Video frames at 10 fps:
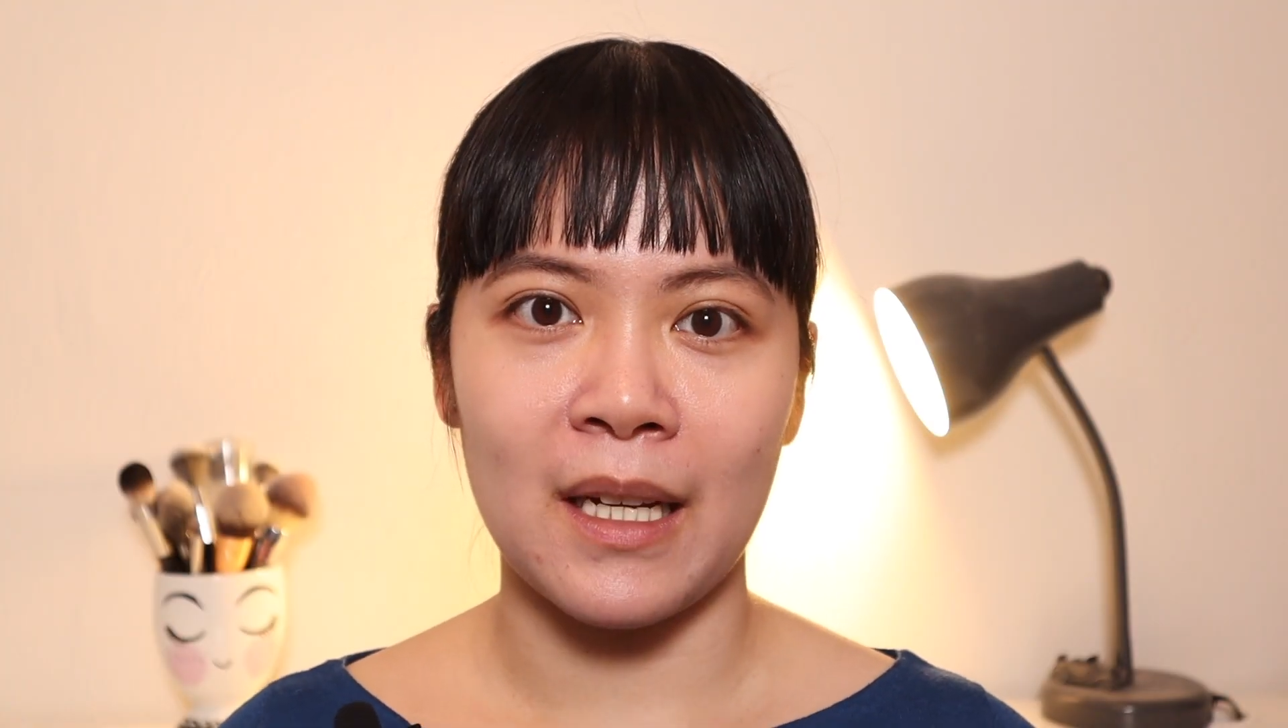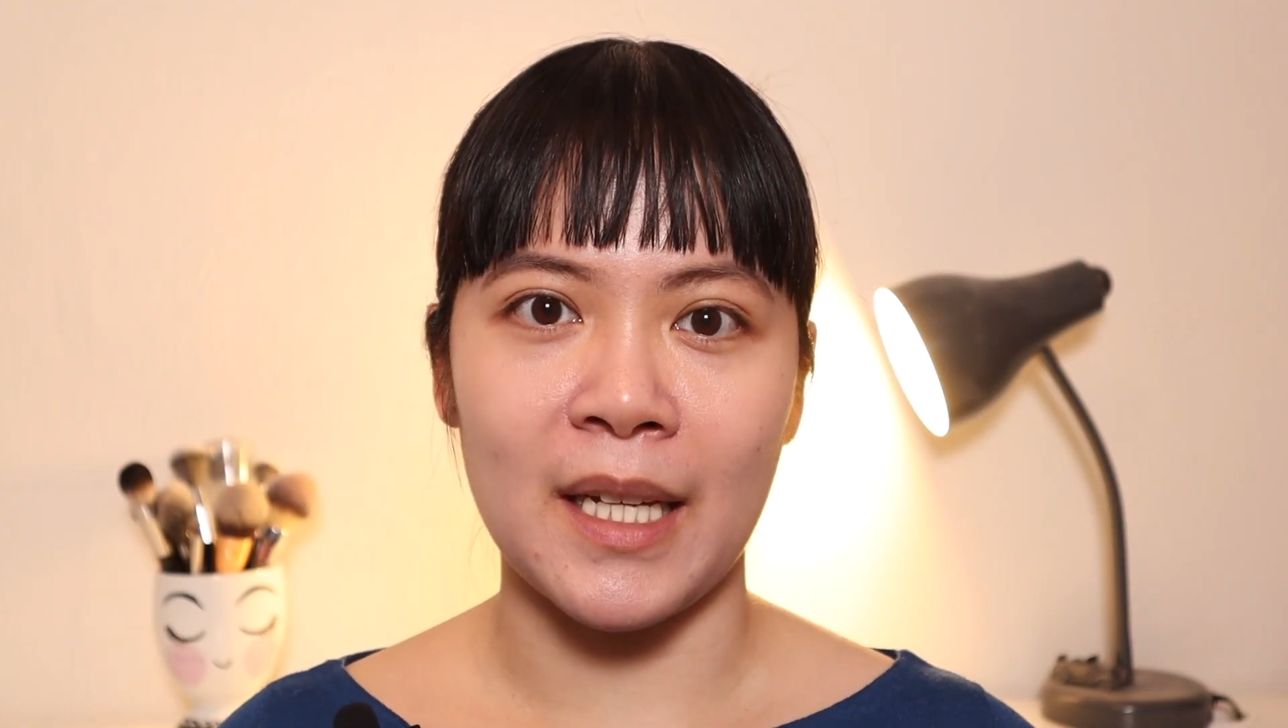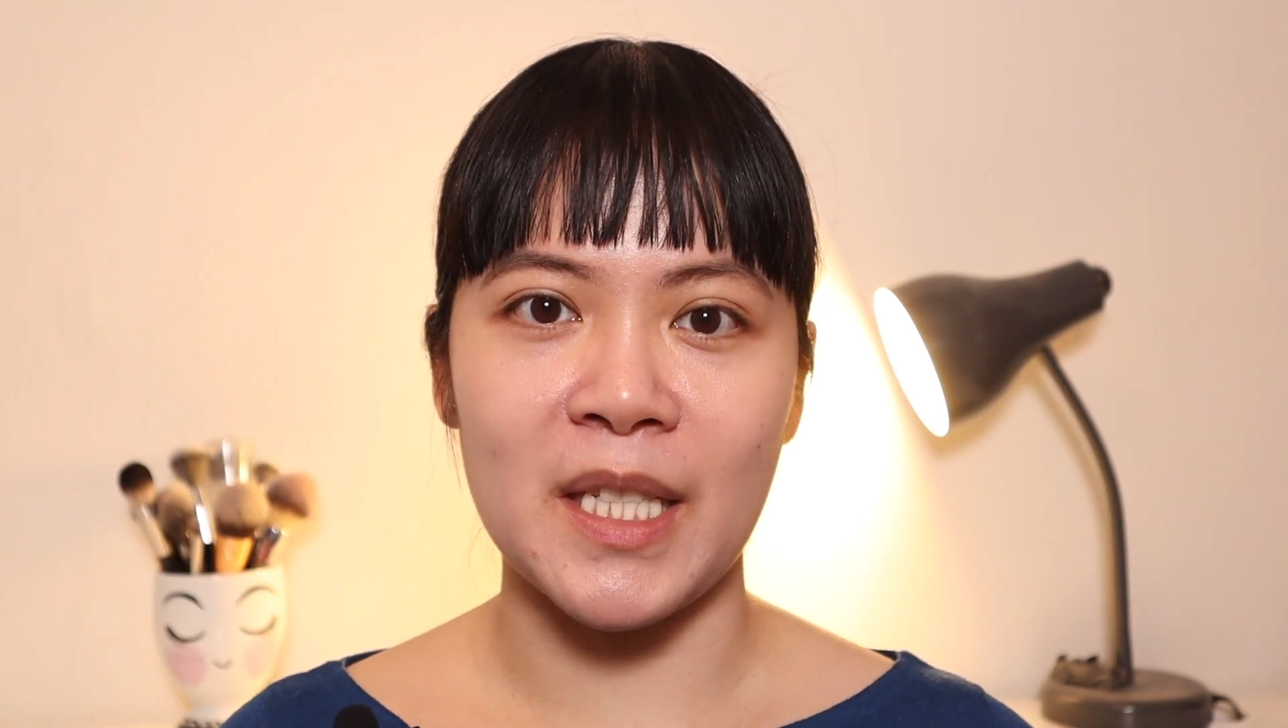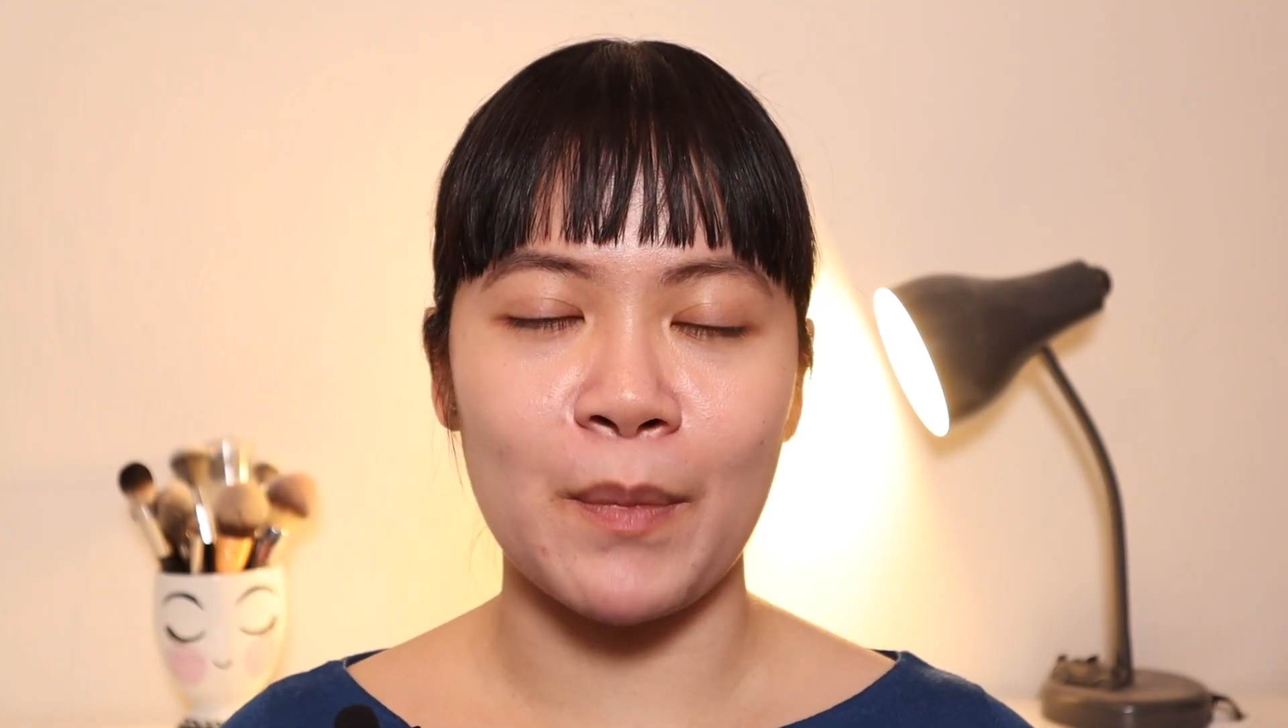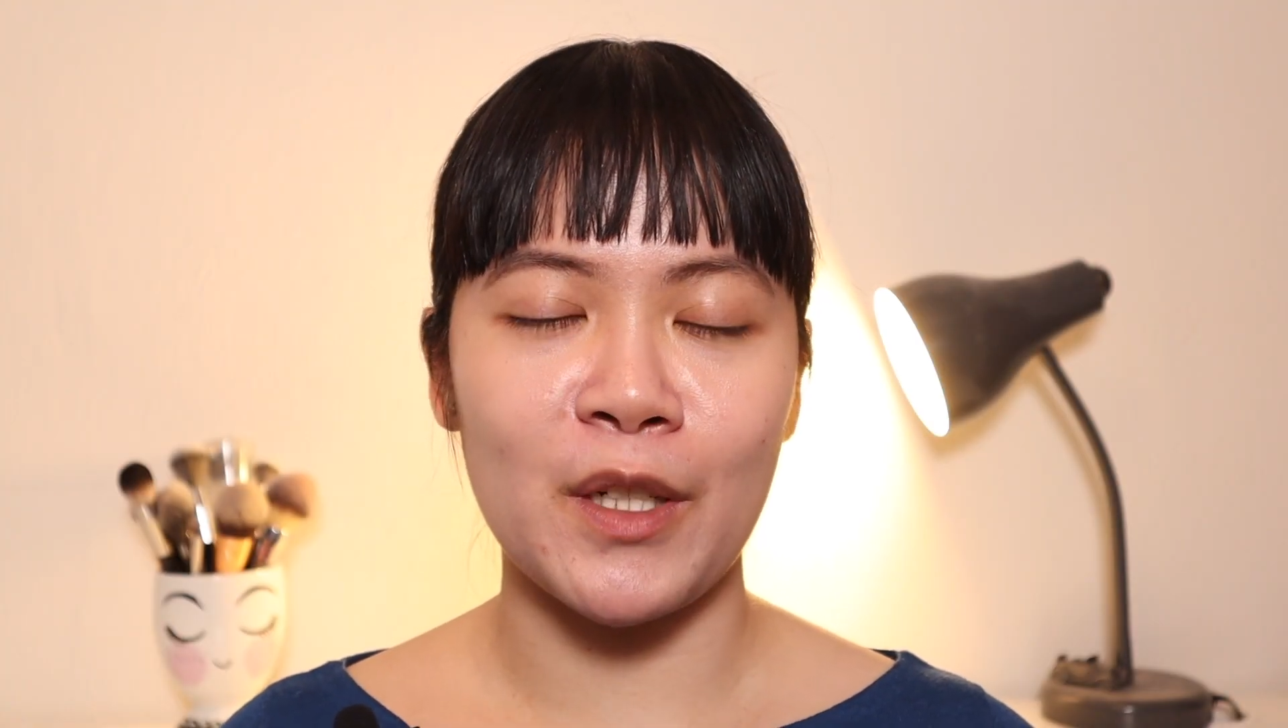
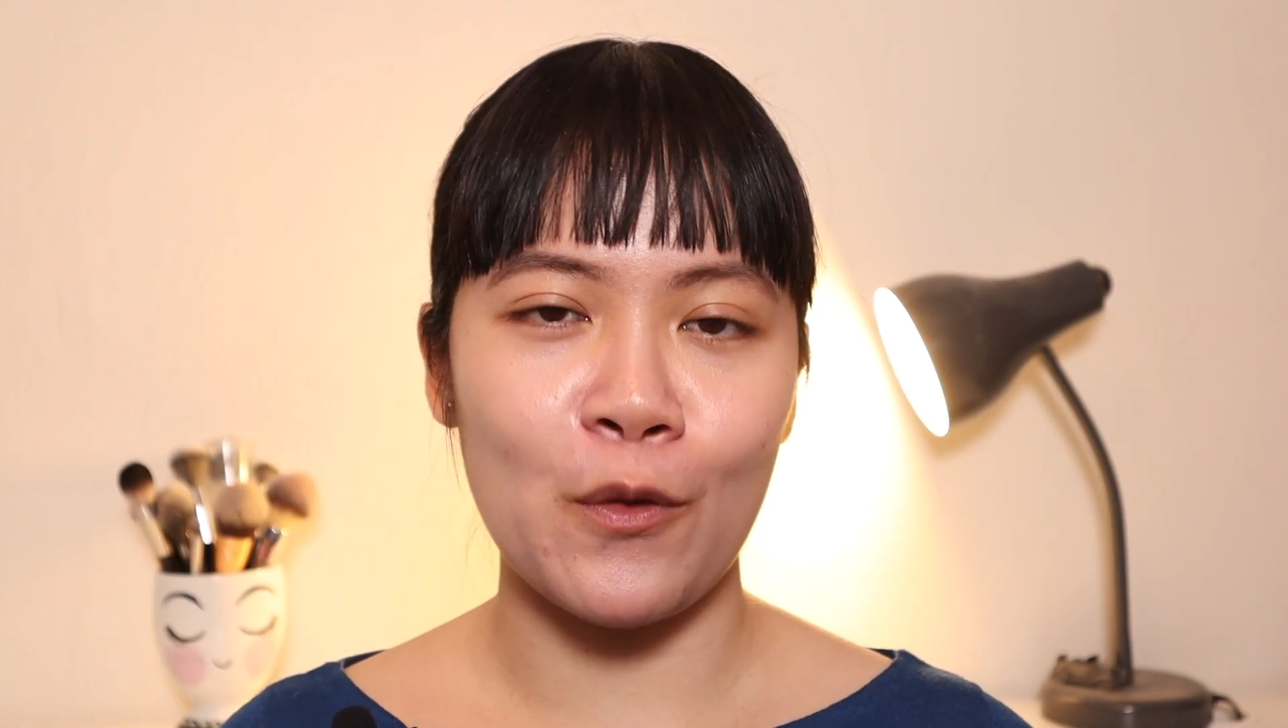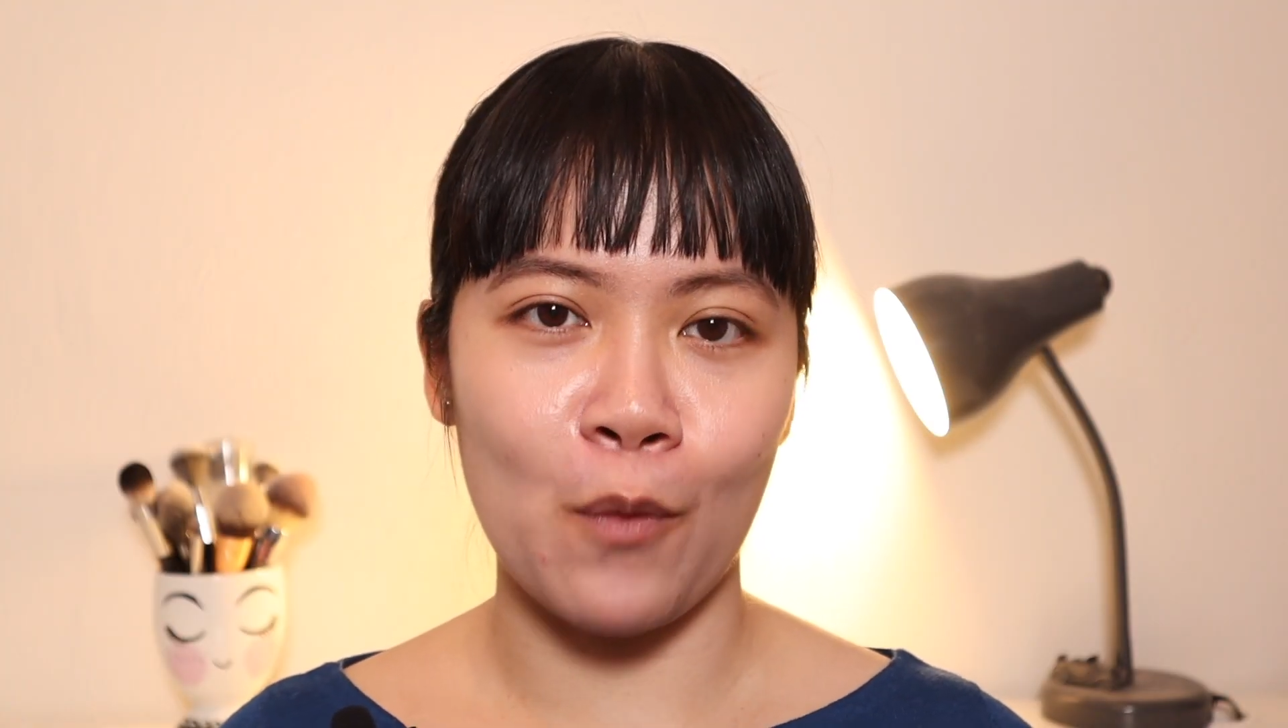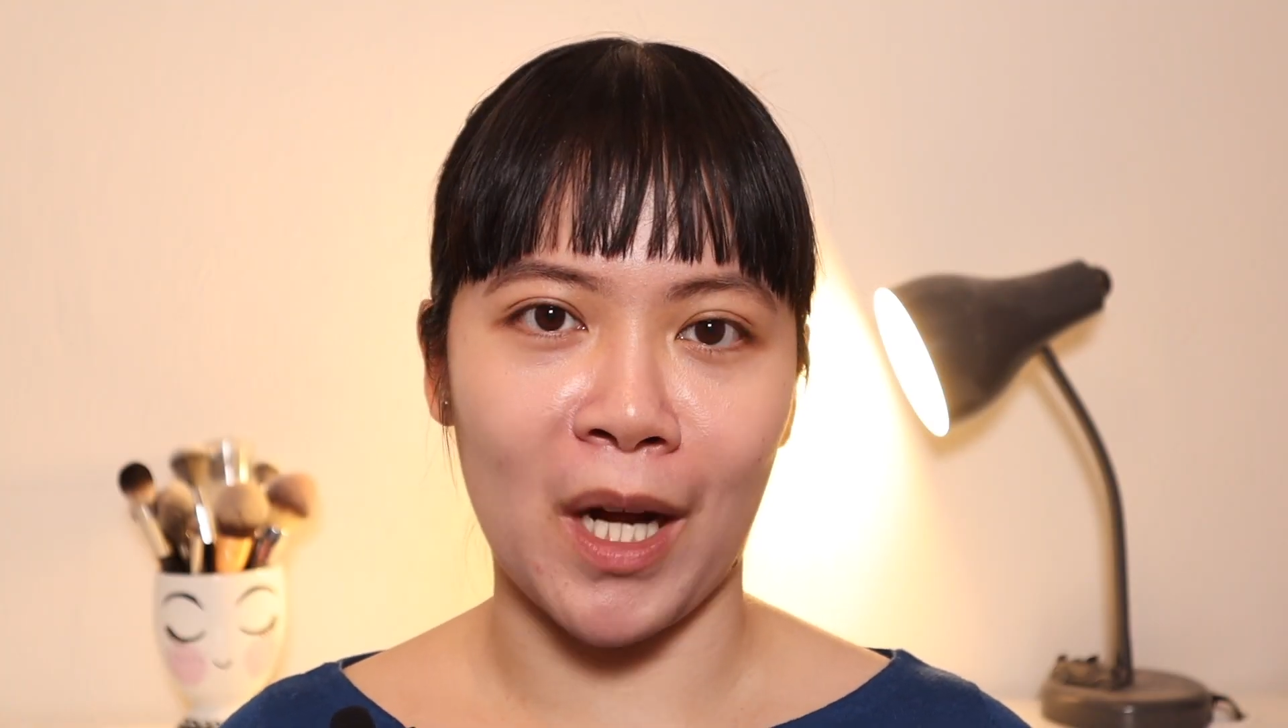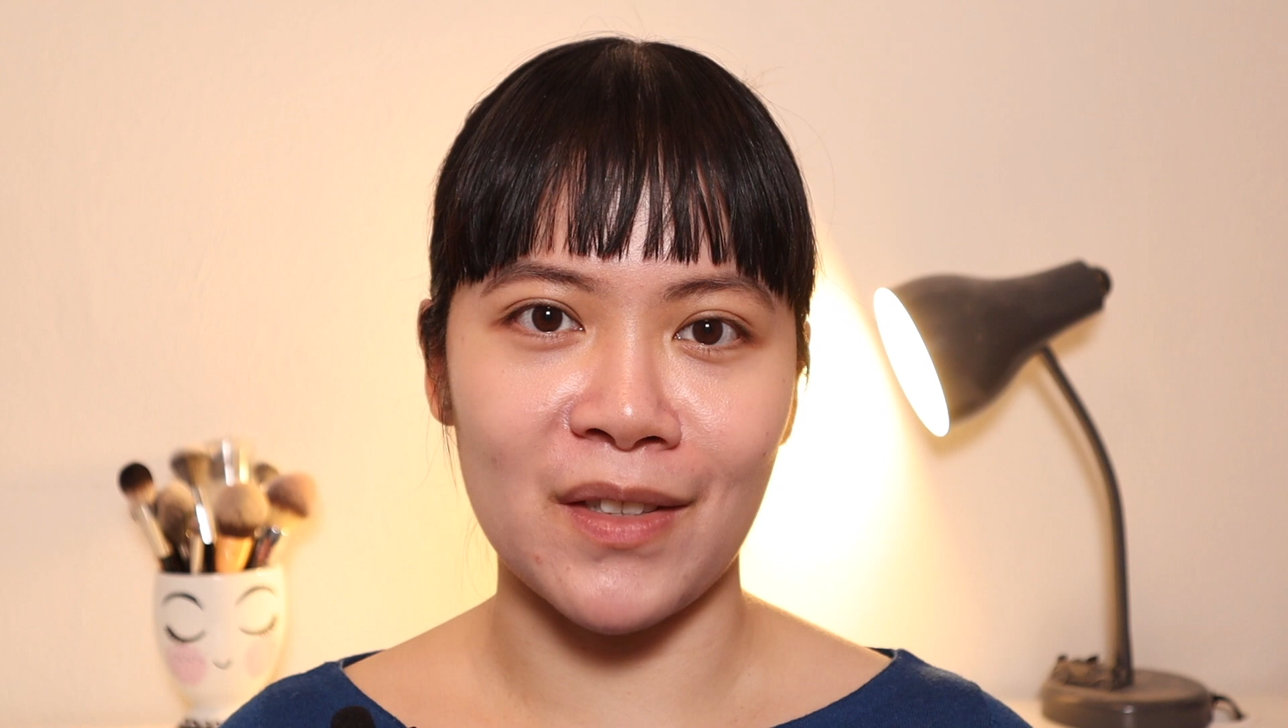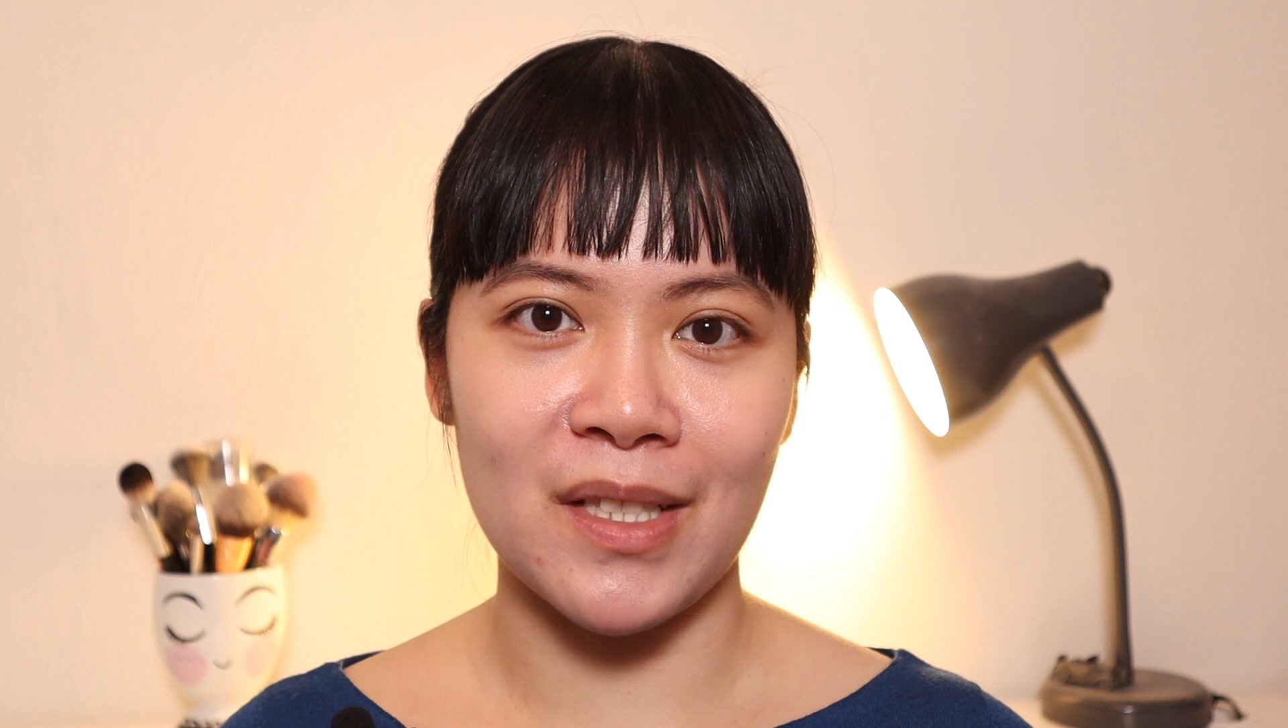It's been a while